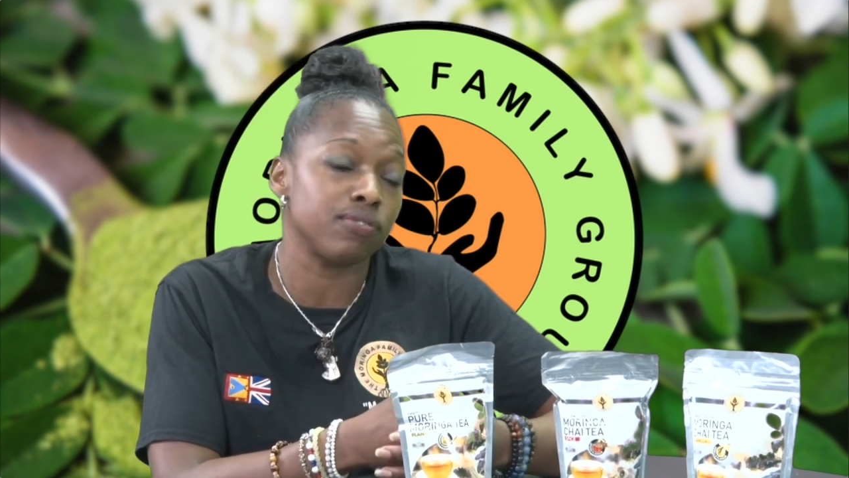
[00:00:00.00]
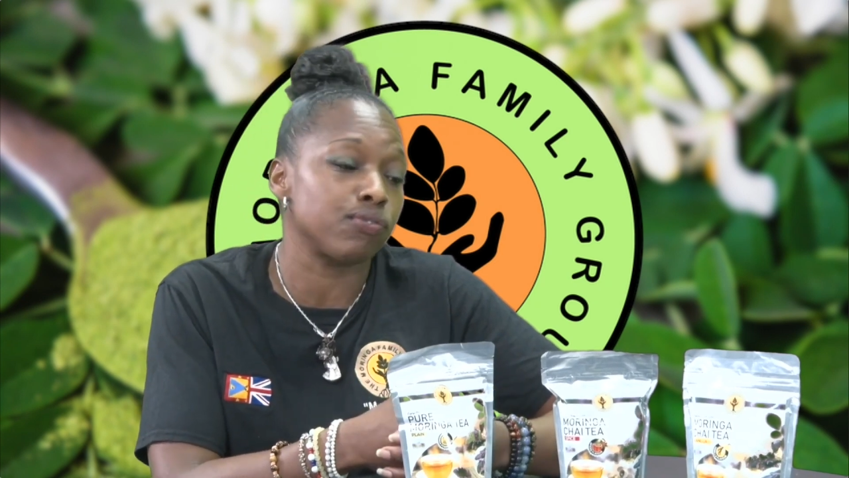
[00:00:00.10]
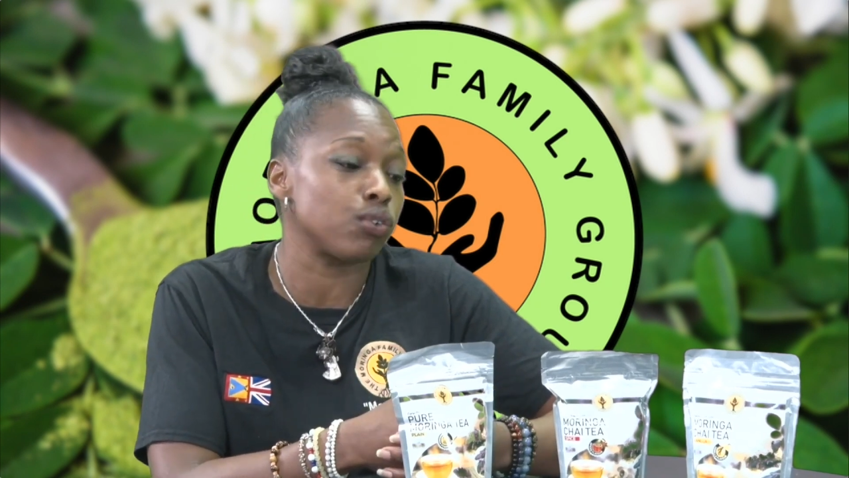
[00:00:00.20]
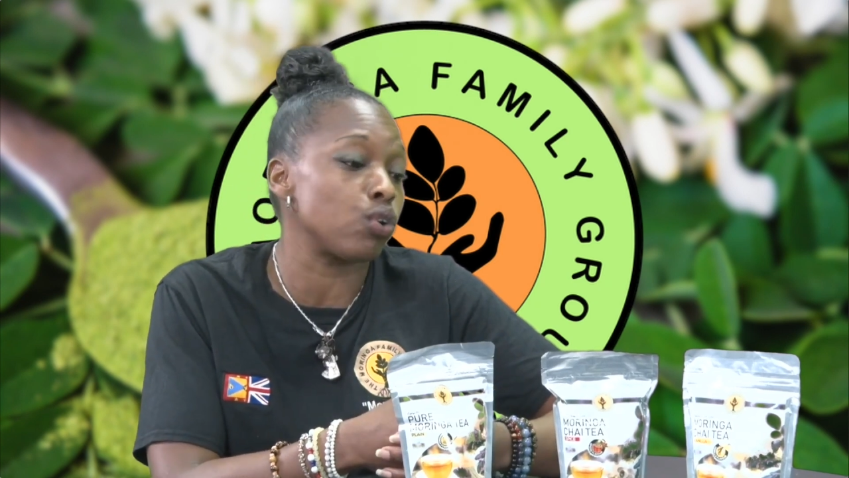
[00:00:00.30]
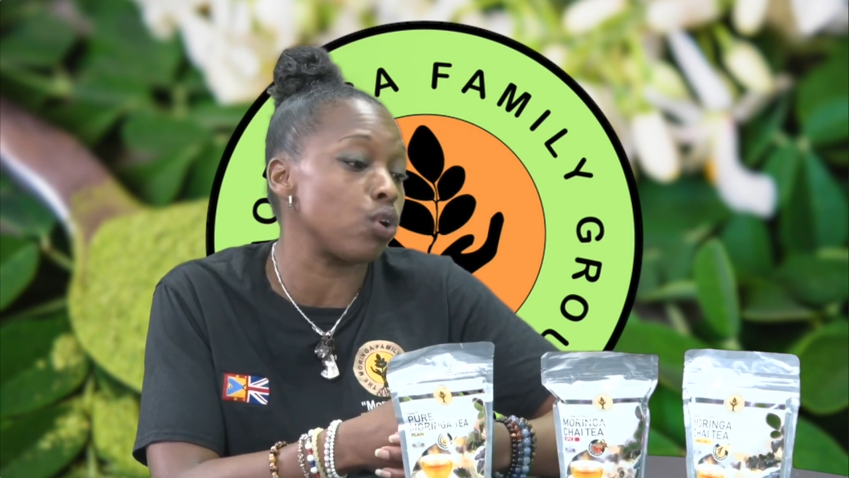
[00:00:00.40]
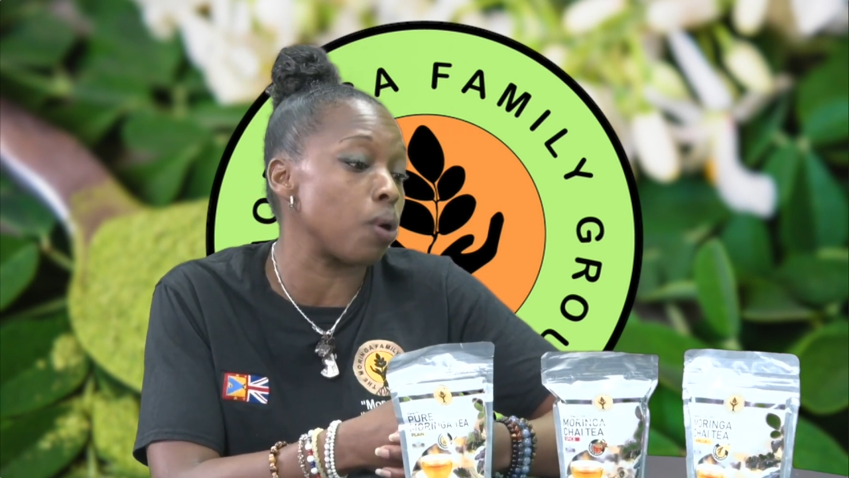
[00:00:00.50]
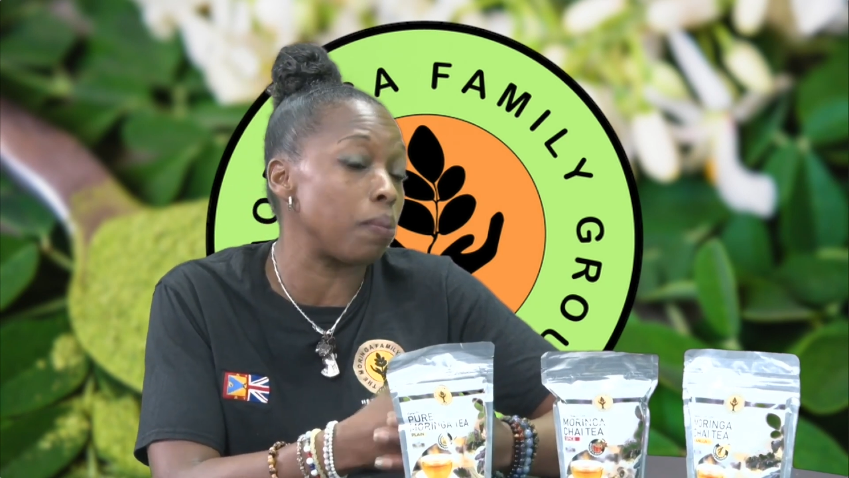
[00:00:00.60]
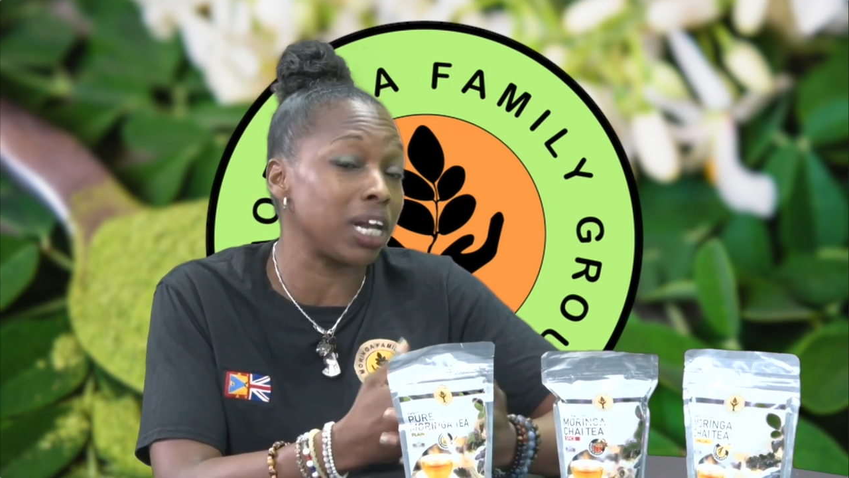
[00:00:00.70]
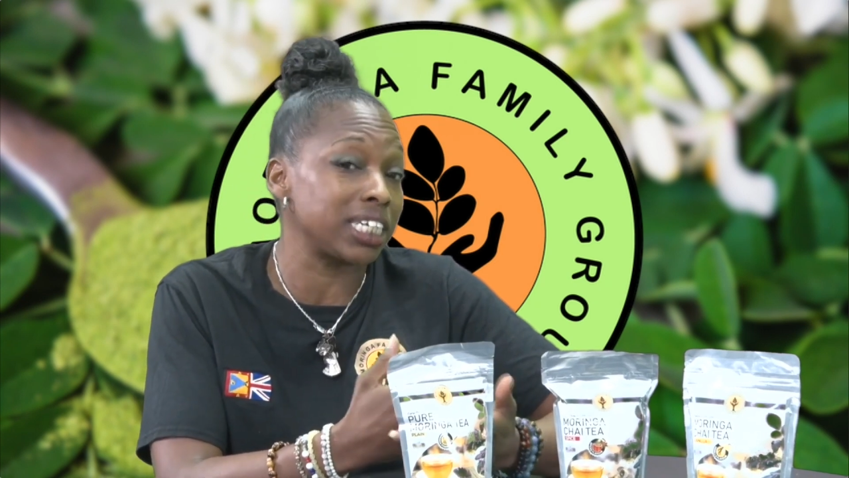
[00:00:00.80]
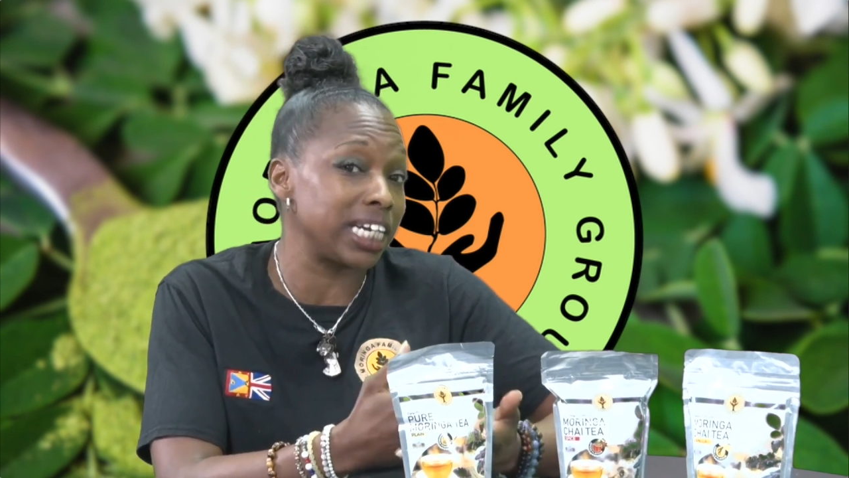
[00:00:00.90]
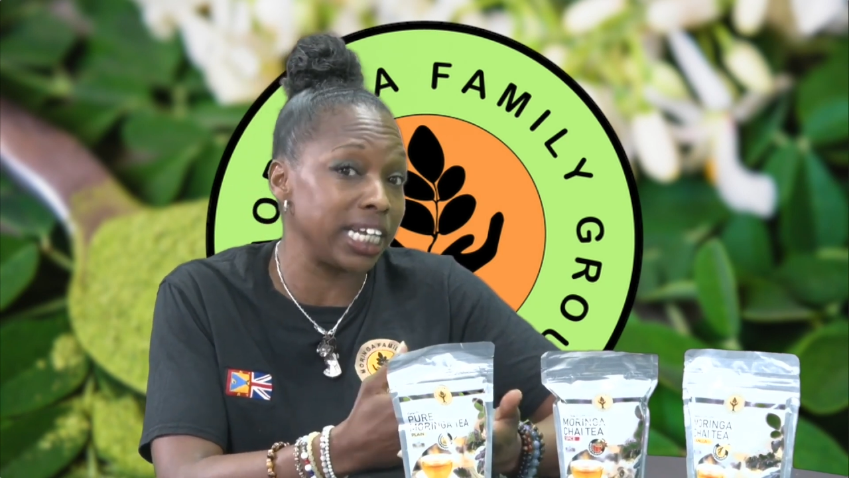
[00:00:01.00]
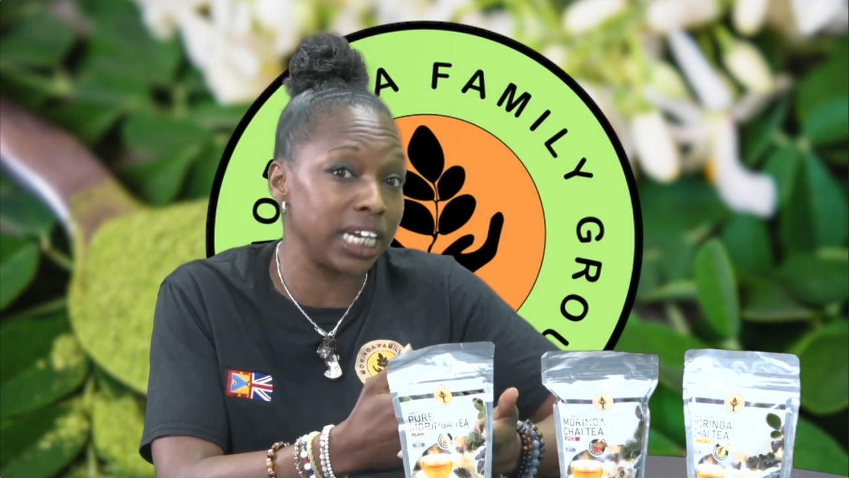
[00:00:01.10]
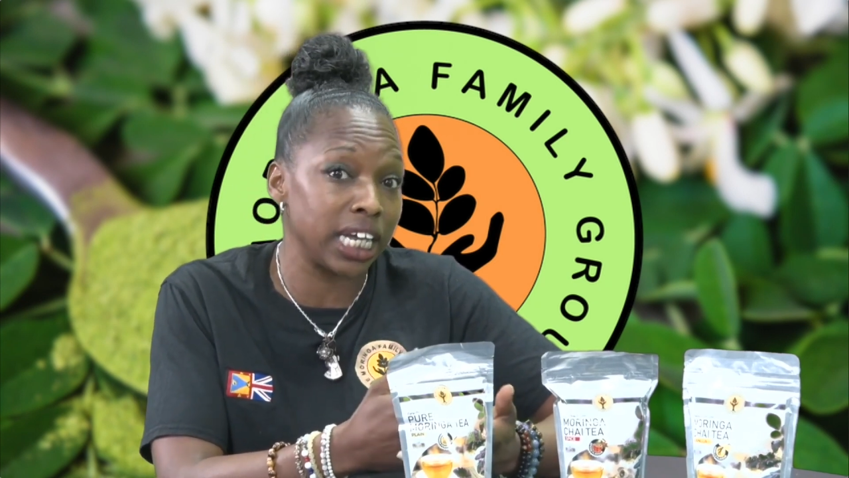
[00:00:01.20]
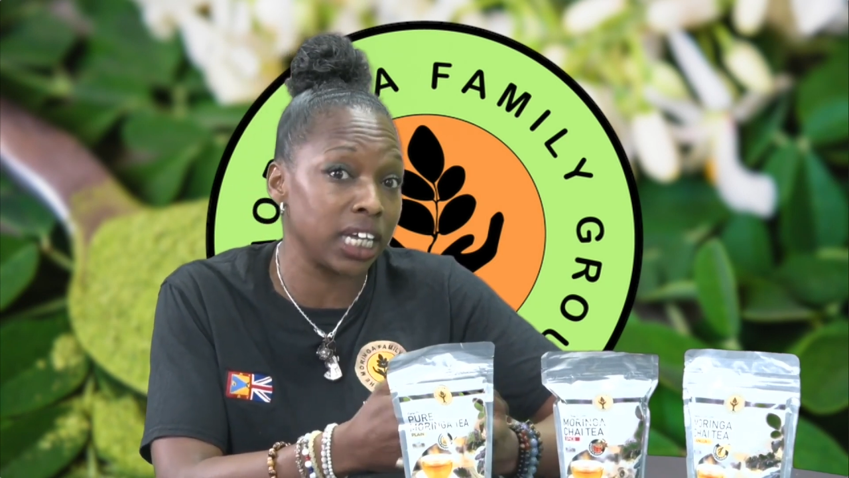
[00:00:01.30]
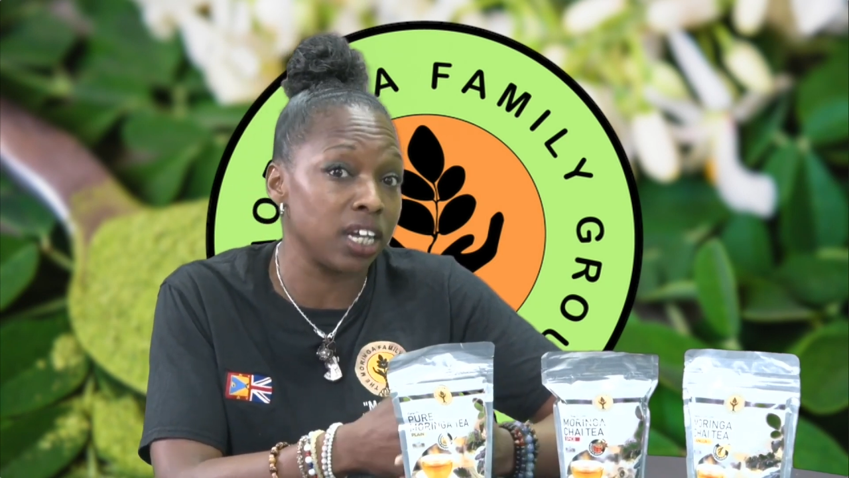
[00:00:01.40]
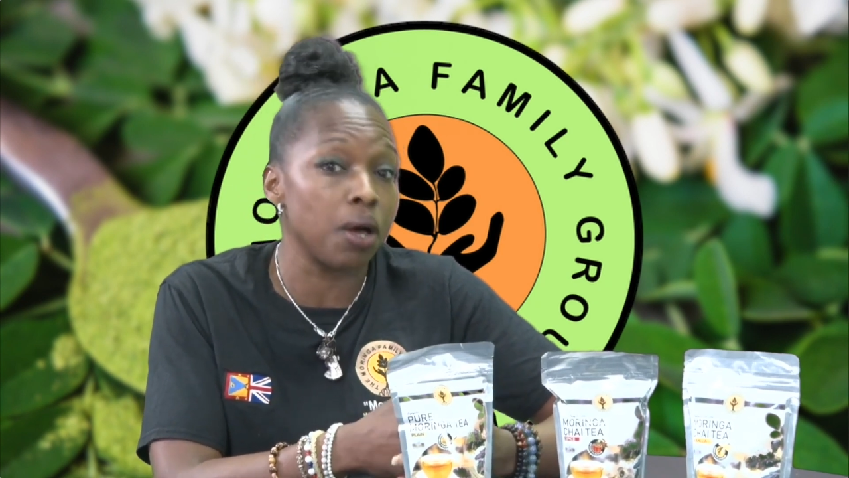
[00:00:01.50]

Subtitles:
for blood cleaning,